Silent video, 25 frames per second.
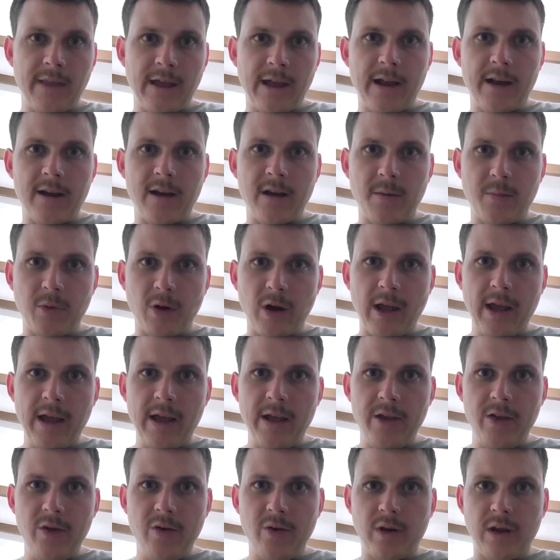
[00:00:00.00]
And then
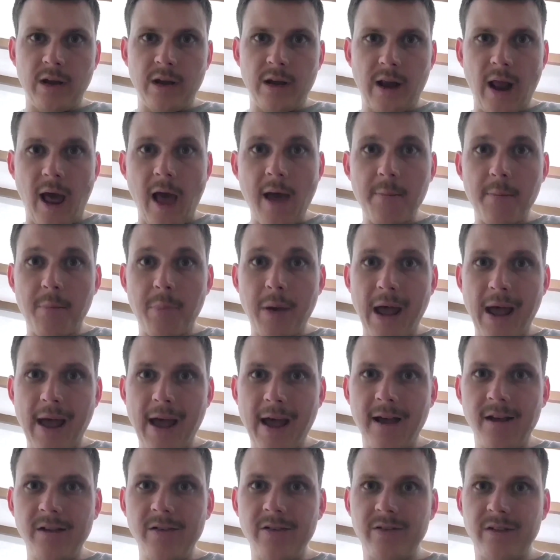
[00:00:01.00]
number 8, you cannot
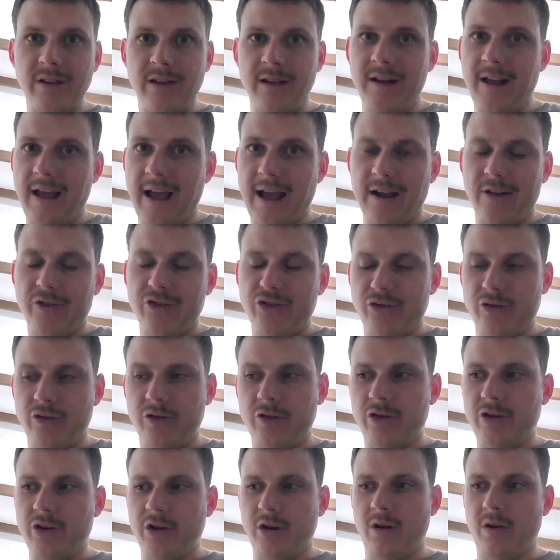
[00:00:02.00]
pass an
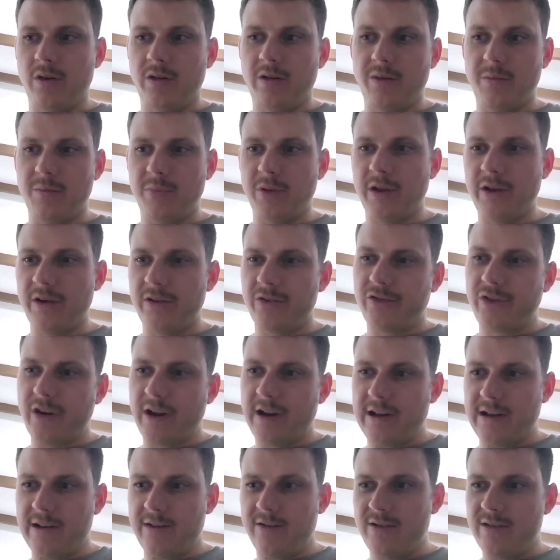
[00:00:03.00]
action or turn. Some
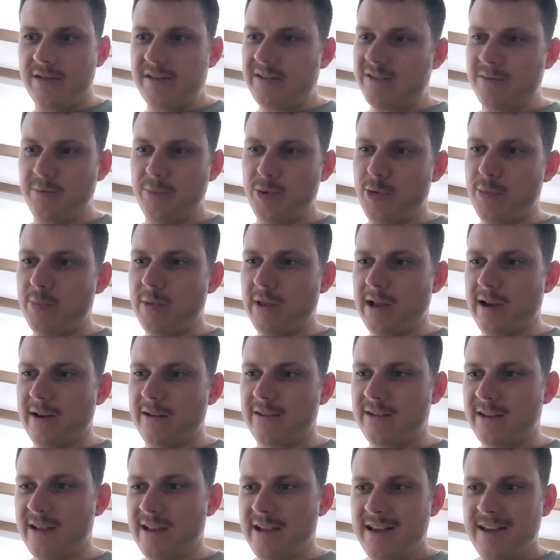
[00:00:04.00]
players try to do this. Some new
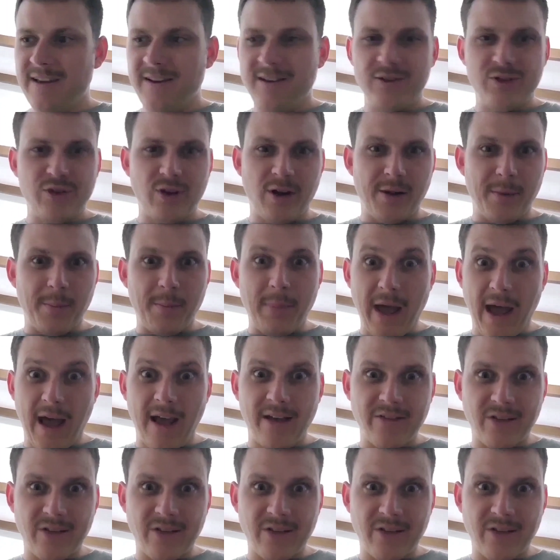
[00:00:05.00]
players try to